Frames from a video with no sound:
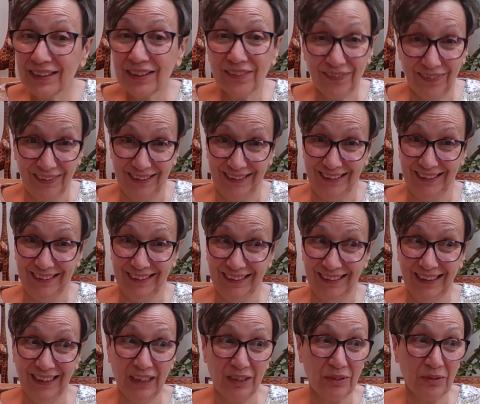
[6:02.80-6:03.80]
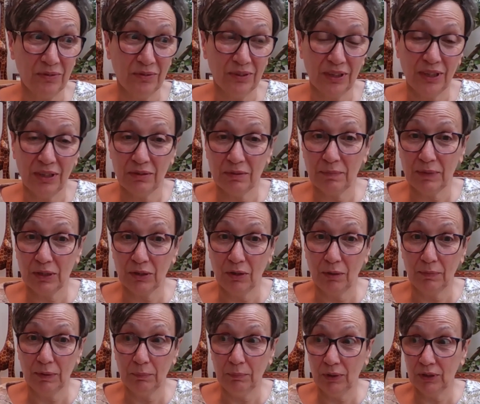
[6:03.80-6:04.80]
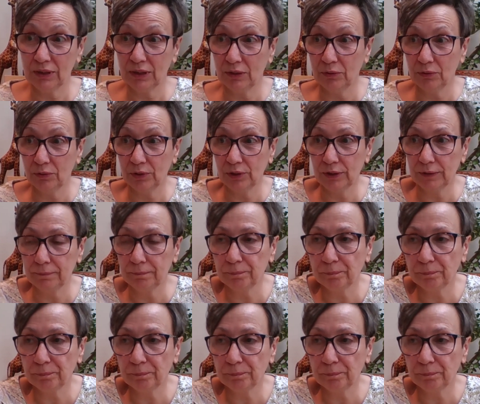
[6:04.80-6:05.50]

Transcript: your feet, and I don't use my normal body lotion.